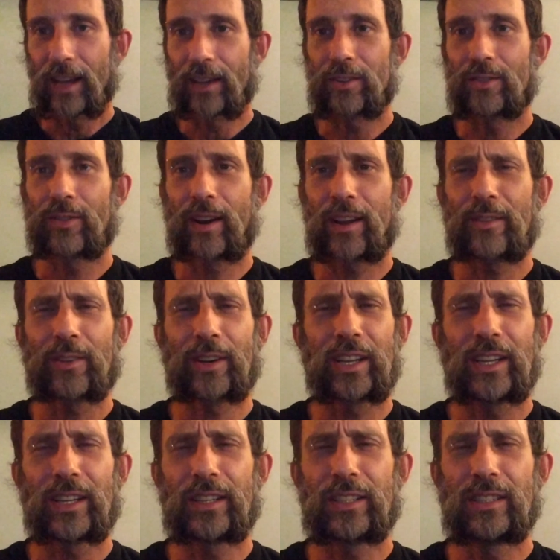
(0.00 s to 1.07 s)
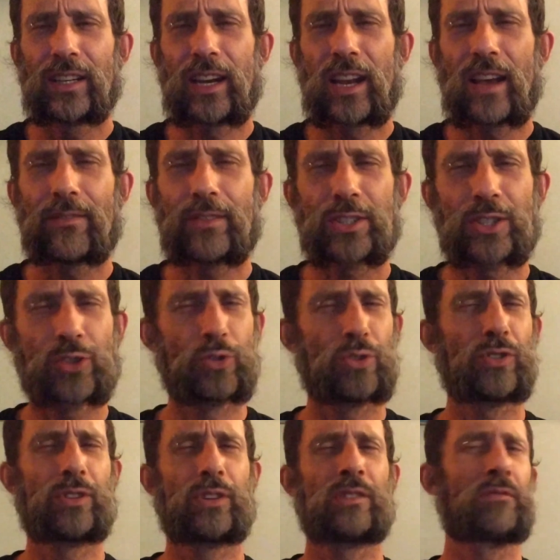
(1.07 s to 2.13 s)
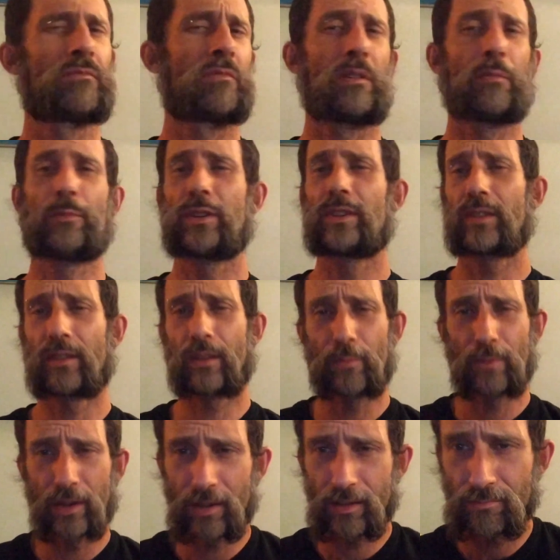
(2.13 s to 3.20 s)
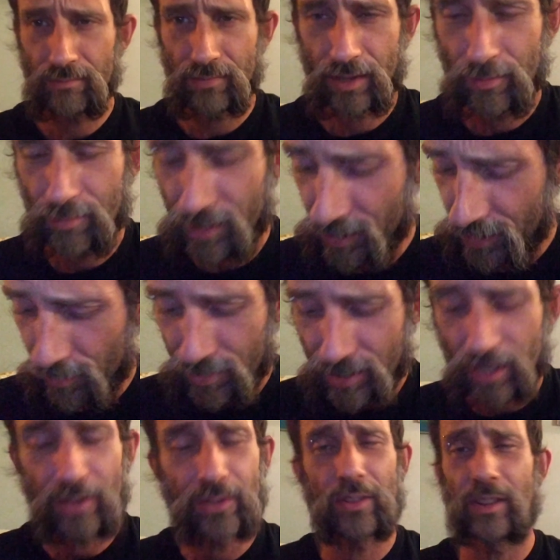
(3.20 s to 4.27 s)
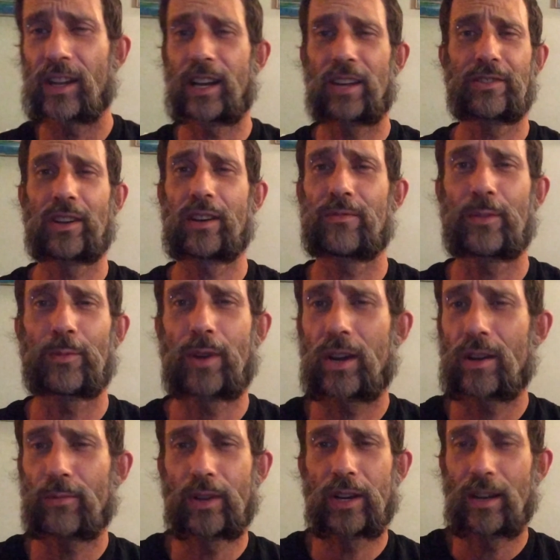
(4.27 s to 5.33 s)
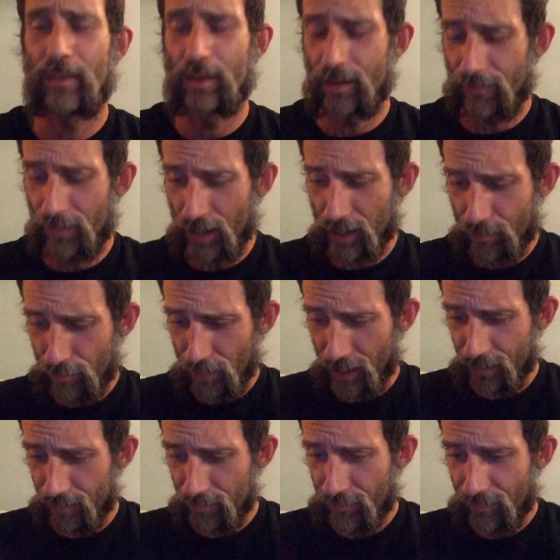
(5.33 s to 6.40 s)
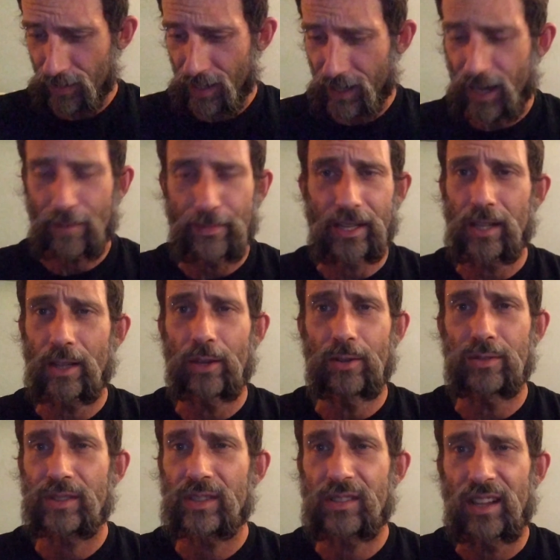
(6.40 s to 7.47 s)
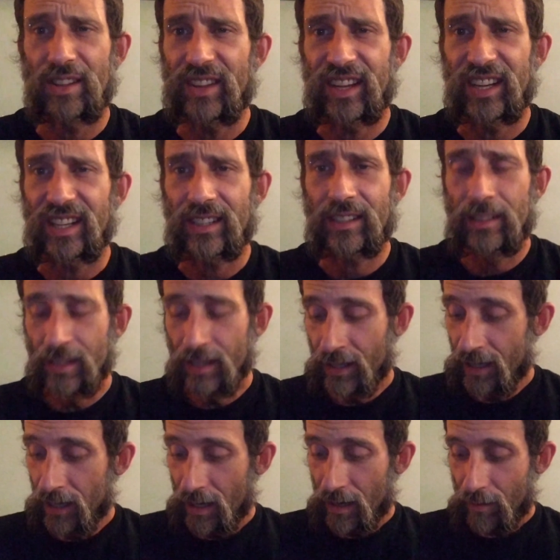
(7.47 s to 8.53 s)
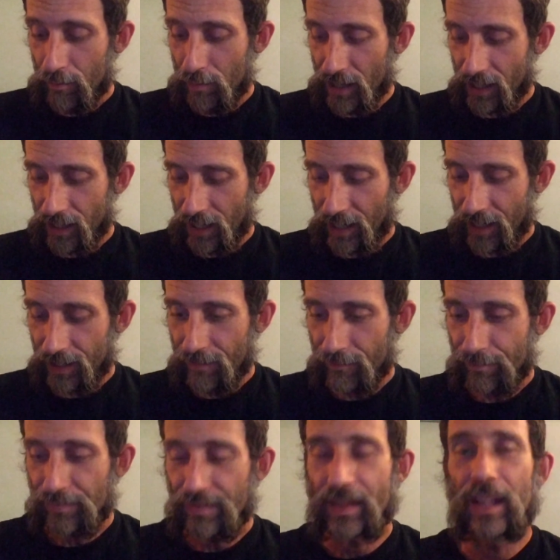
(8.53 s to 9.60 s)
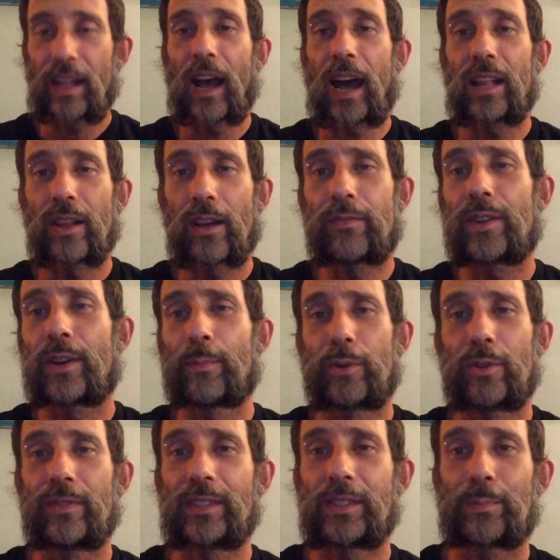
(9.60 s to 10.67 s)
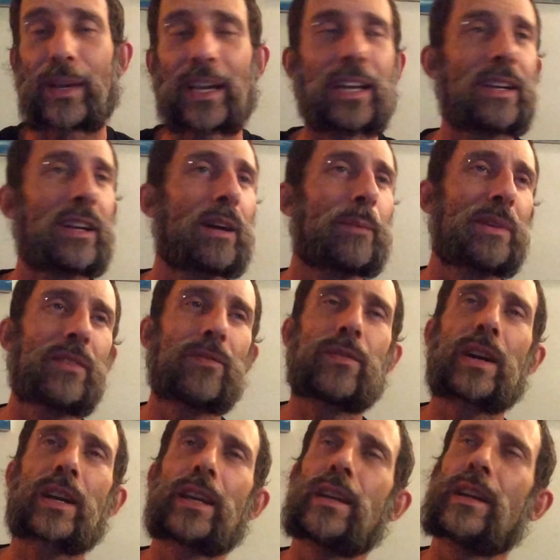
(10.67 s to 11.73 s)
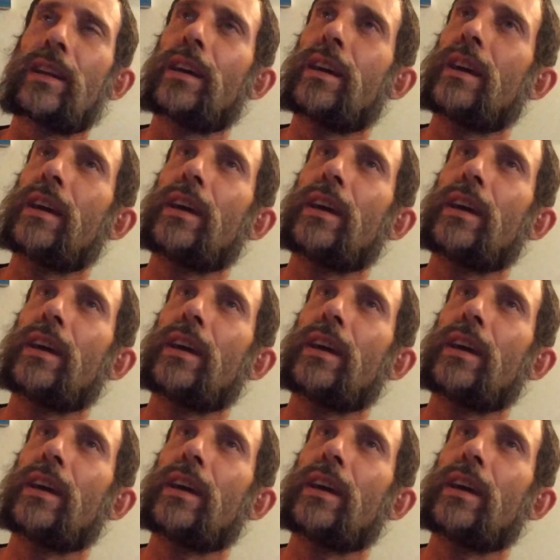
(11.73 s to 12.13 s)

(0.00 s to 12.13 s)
And Gregory Levasseur. I'm just gonna throw that out there. If they're wrong, whatever. Then fuck, man. I gotta be close, I think. But like, I love their movies, man. I mean, fucking